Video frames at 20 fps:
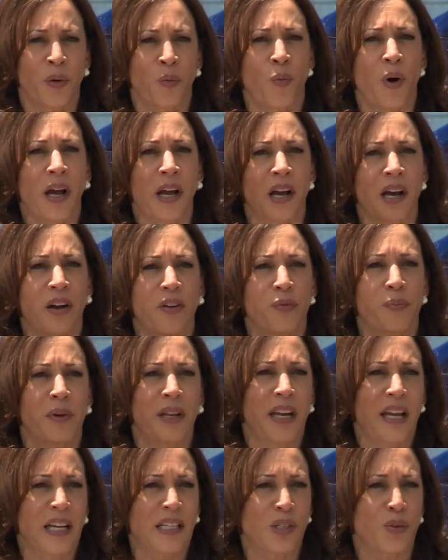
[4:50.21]
and why
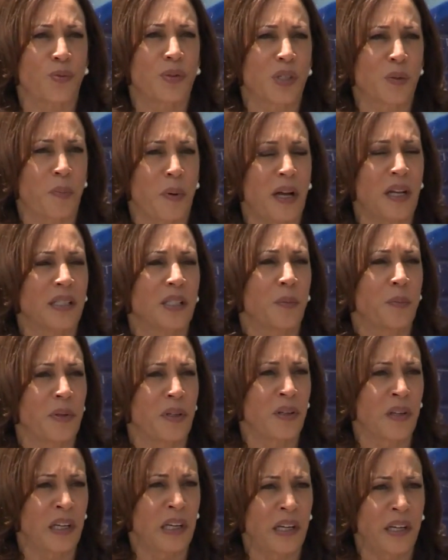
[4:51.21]
government has a
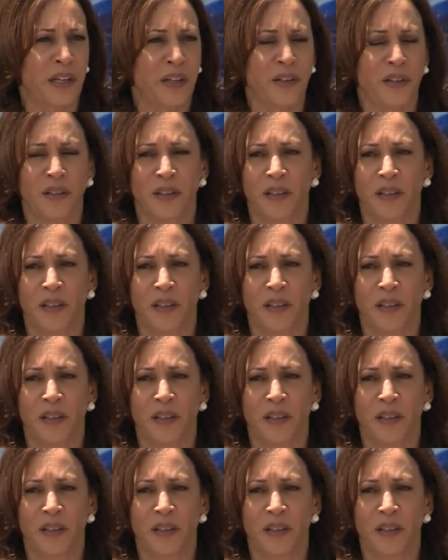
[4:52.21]
responsibility here.